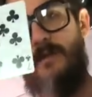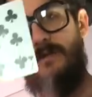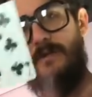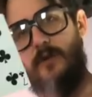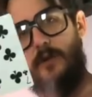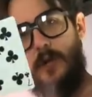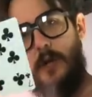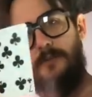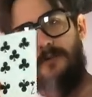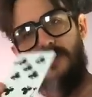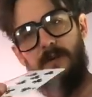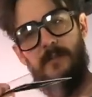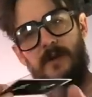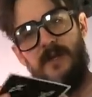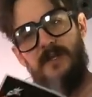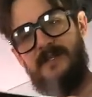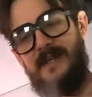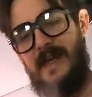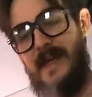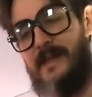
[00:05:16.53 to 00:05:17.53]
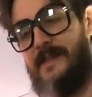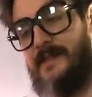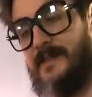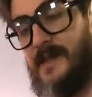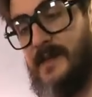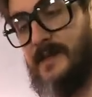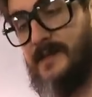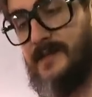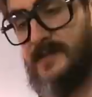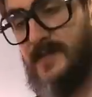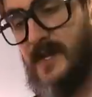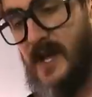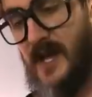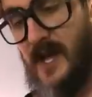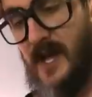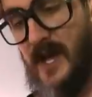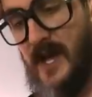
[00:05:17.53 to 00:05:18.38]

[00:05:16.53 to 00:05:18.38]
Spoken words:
of clubs. I'm going to take this.